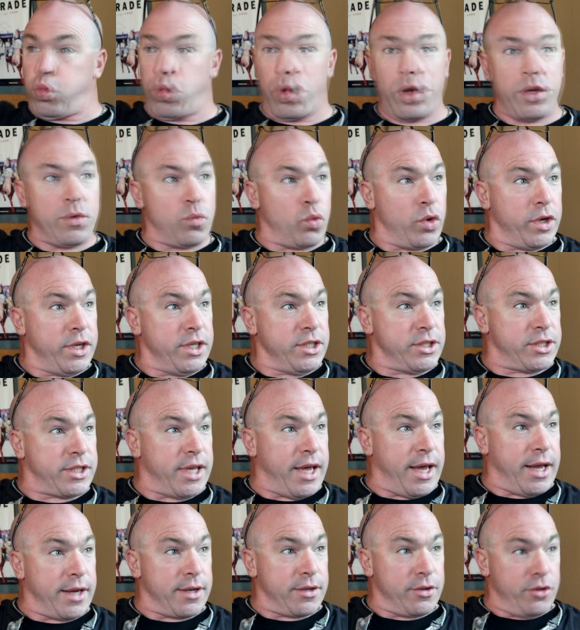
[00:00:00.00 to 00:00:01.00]
What is
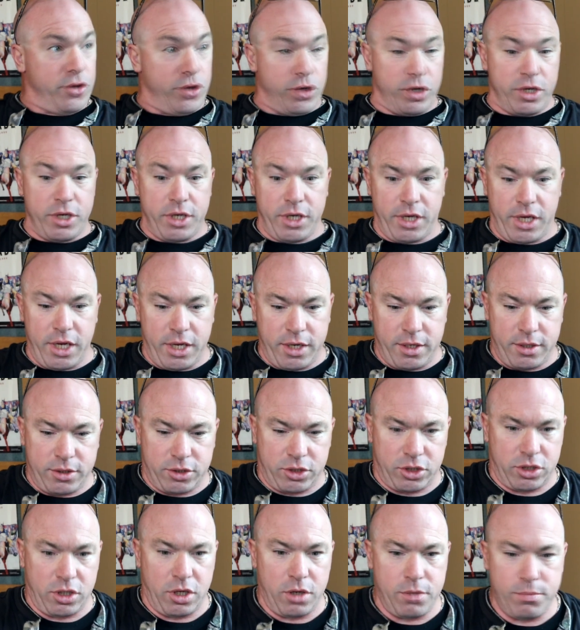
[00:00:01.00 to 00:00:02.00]
that? You're going to get
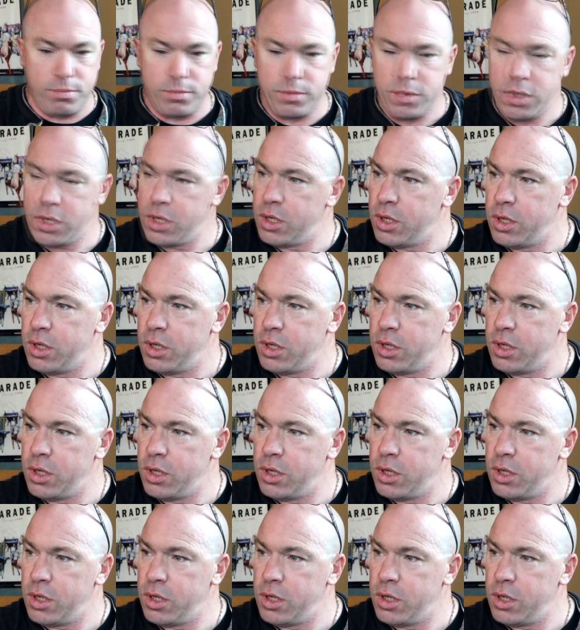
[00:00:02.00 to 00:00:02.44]
some